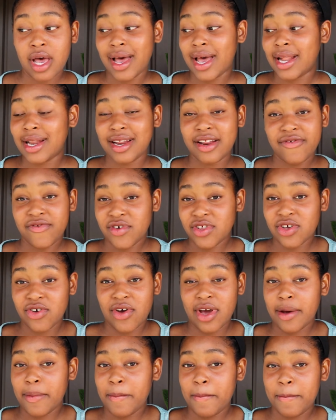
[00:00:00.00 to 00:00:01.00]
I did it for the
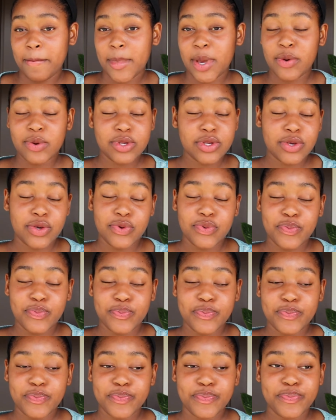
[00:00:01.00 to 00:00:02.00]
gram. It was cute.
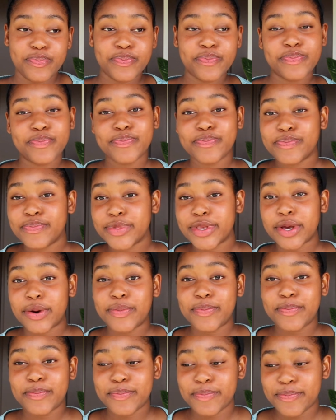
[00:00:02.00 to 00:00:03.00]
So.